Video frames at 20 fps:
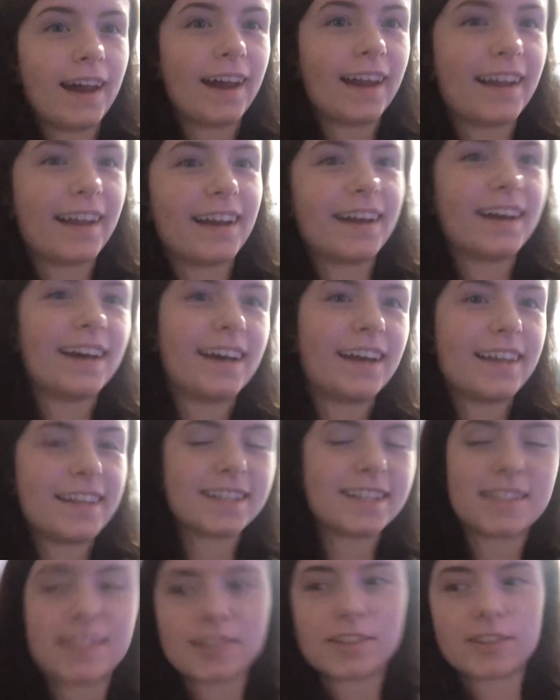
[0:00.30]
Hi
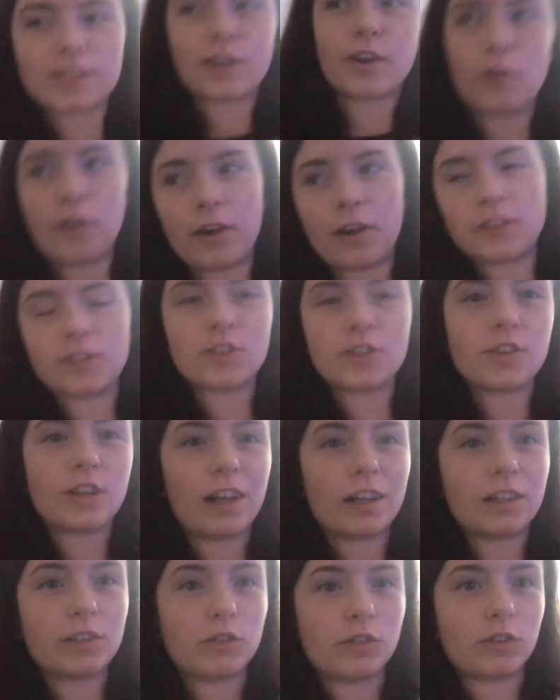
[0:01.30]
guys, so I just
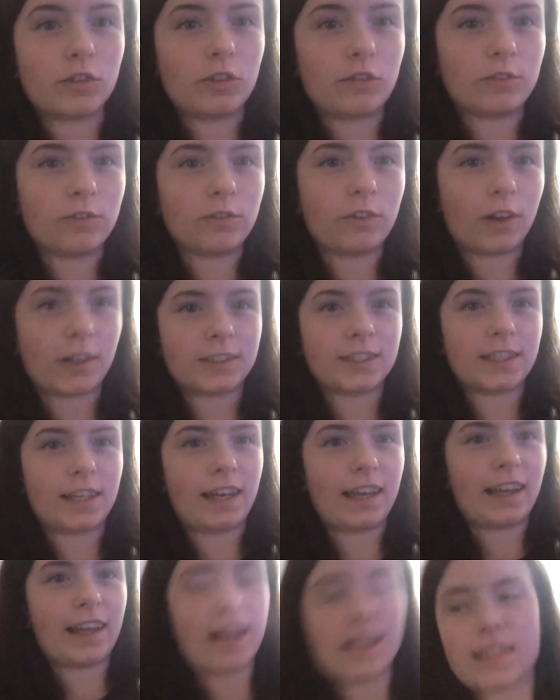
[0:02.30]
thought I'd do a little vlog
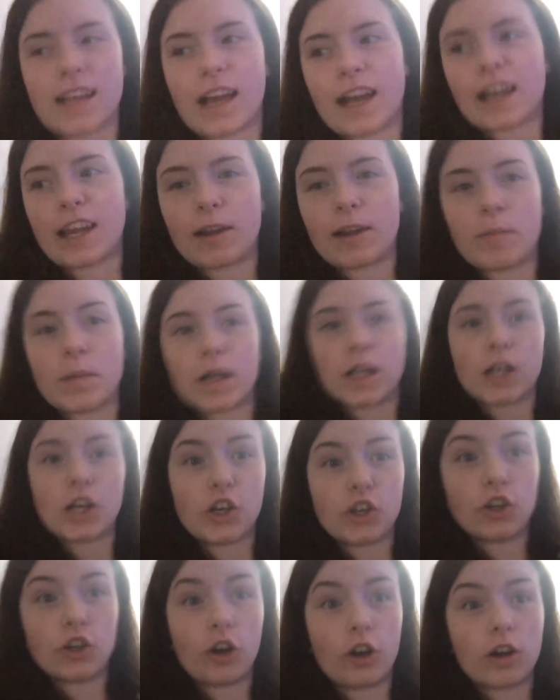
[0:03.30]
today as I am
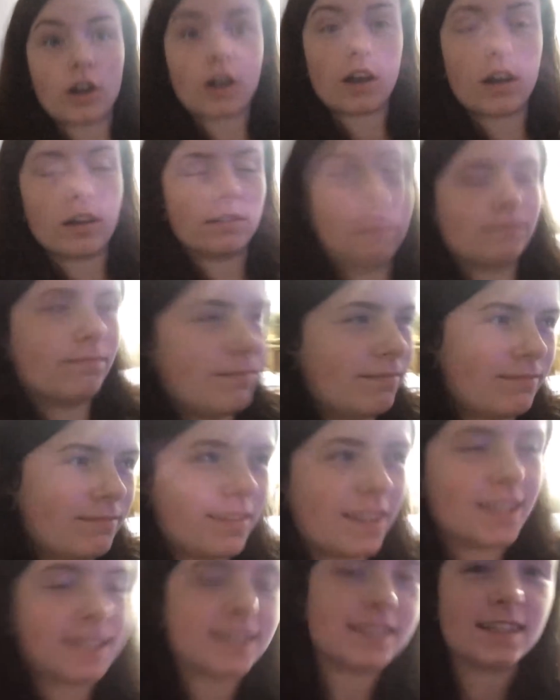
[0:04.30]
dog
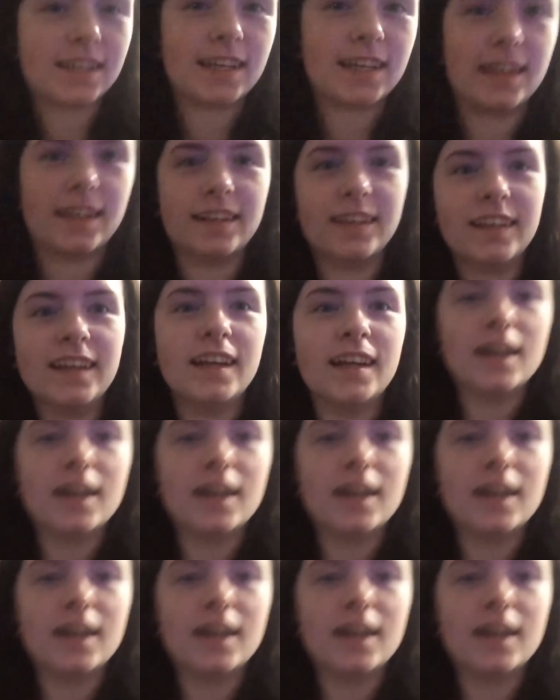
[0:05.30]
sitting.